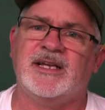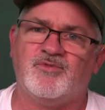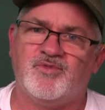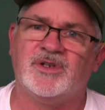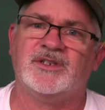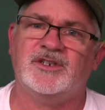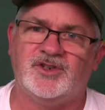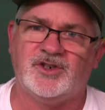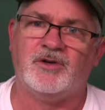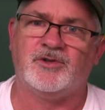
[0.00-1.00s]
they really
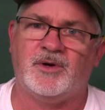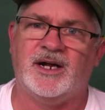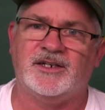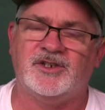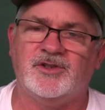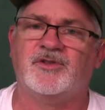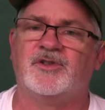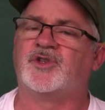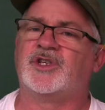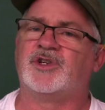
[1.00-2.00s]
don't know how to do
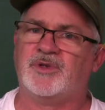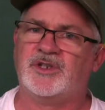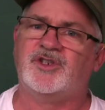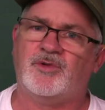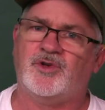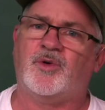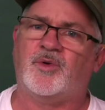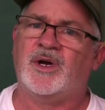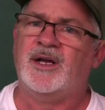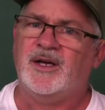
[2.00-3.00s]
this or they really don't
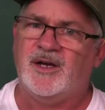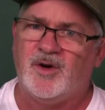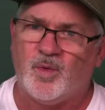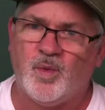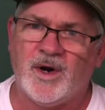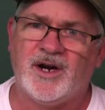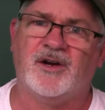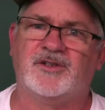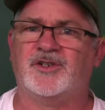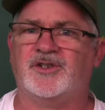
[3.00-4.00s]
know
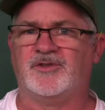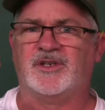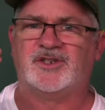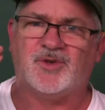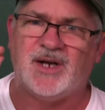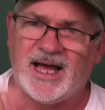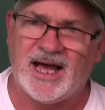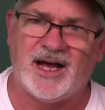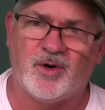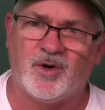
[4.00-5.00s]
where to do this or
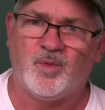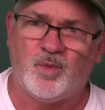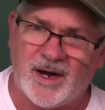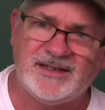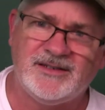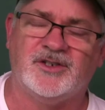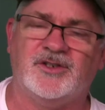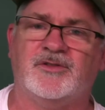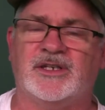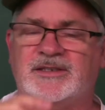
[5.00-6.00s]
how or when to
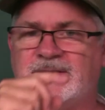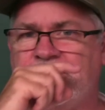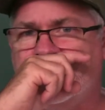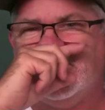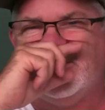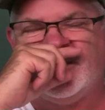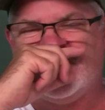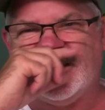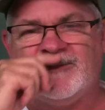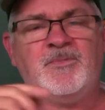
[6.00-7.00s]
do this.
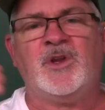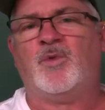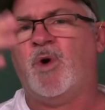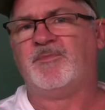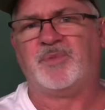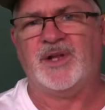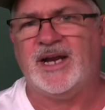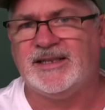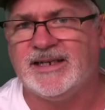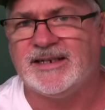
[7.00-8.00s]
Like one
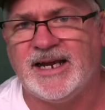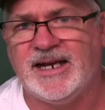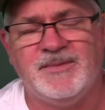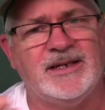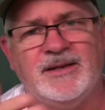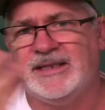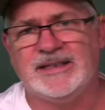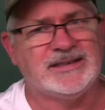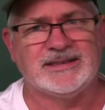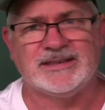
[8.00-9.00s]
plan that came in, I mean,
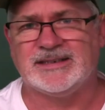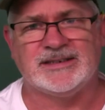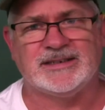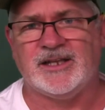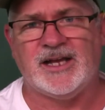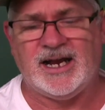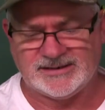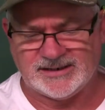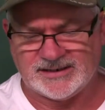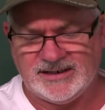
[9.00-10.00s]
this is, this is
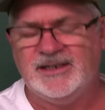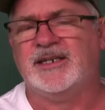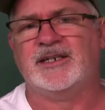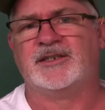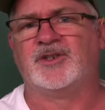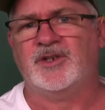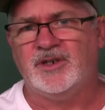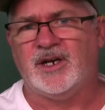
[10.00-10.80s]
classic, is